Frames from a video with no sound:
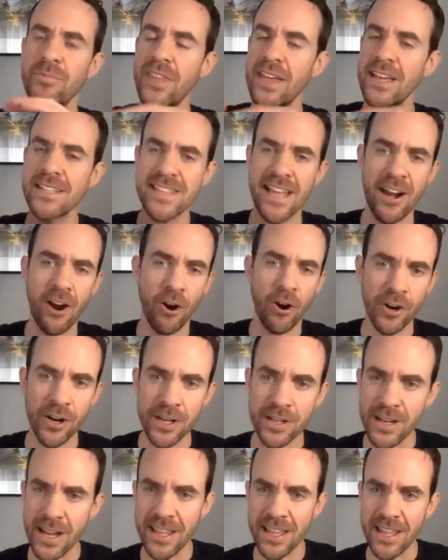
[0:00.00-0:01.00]
things that
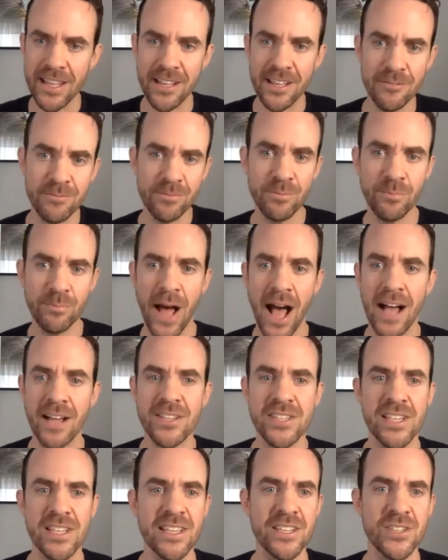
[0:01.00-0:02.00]
aren't in
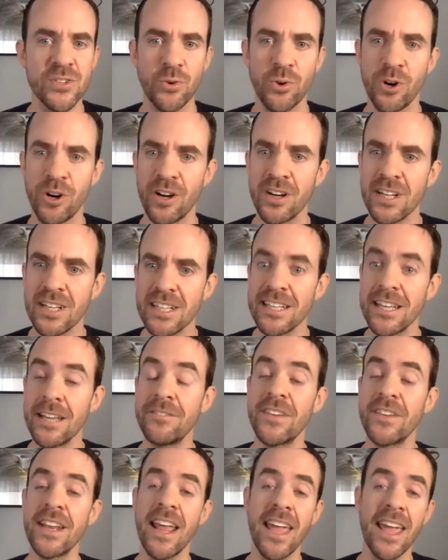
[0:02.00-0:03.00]
boxes, or
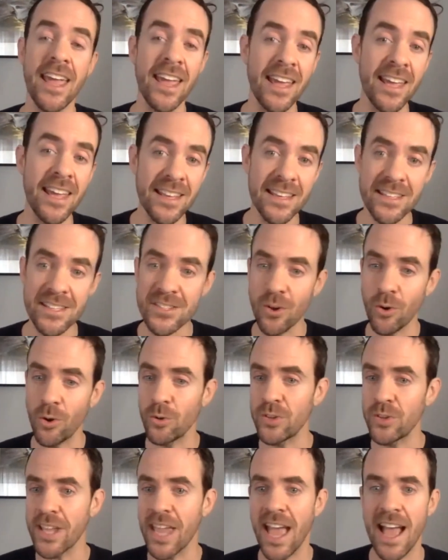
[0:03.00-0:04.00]
if it is
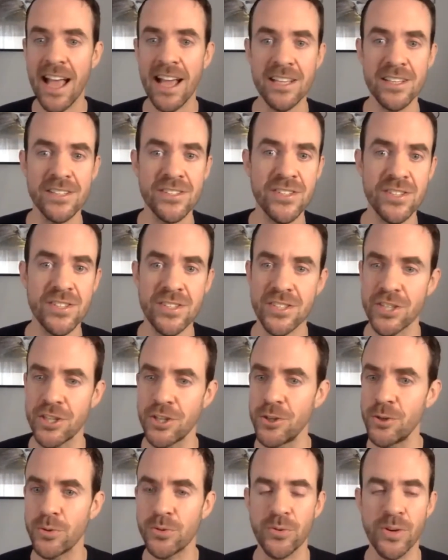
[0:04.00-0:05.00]
only has
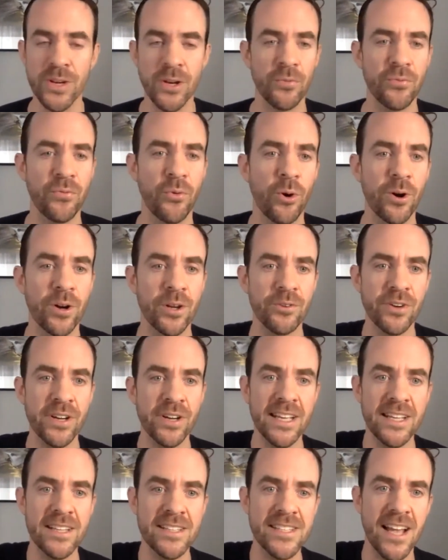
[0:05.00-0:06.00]
2, 3, or 4
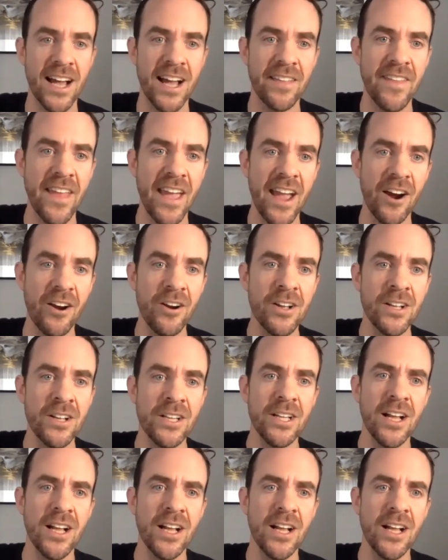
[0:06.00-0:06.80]
ingredients on there,